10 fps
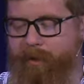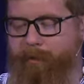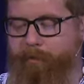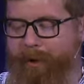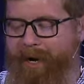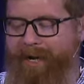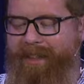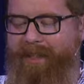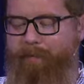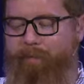But
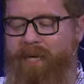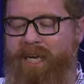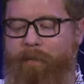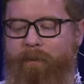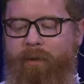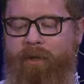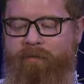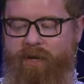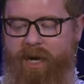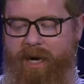the people
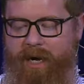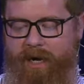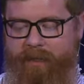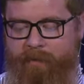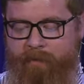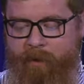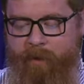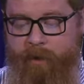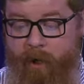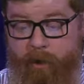of God,
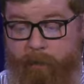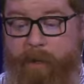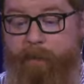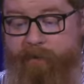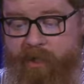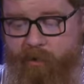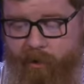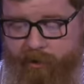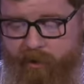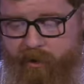or the people of
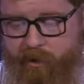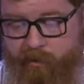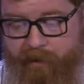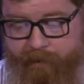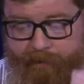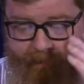Israel, excuse me,